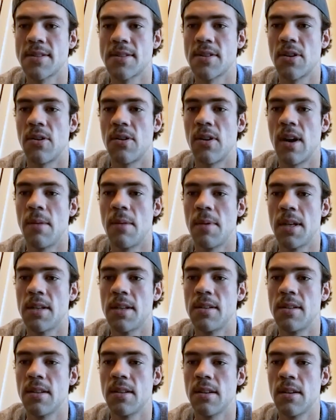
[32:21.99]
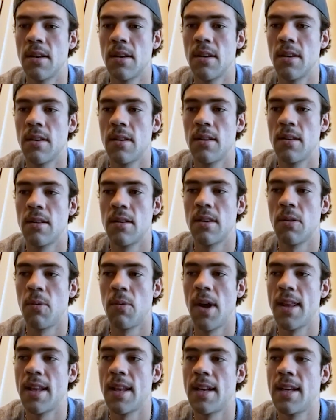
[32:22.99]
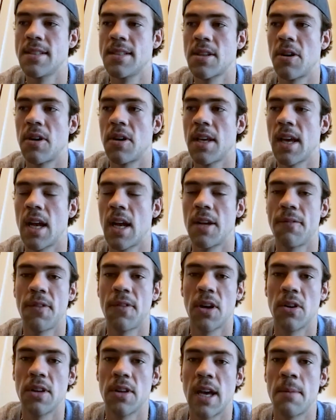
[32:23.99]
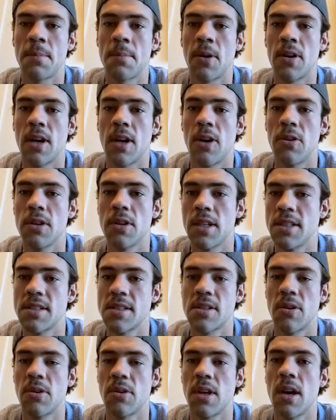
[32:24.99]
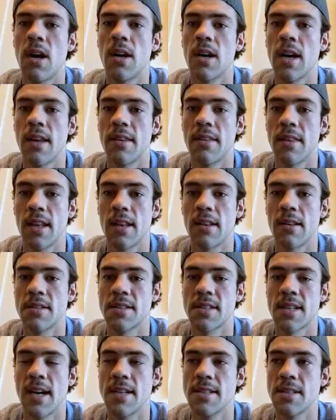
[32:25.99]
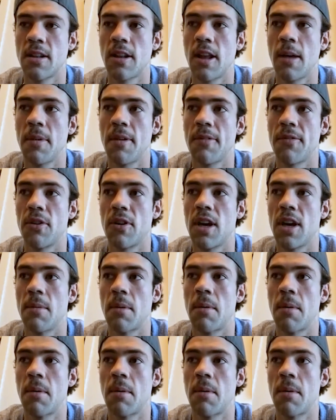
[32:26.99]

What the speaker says: So, I mean, the way that he's already kind of figured that part out, and he's so young, I think the sky's the limit for him.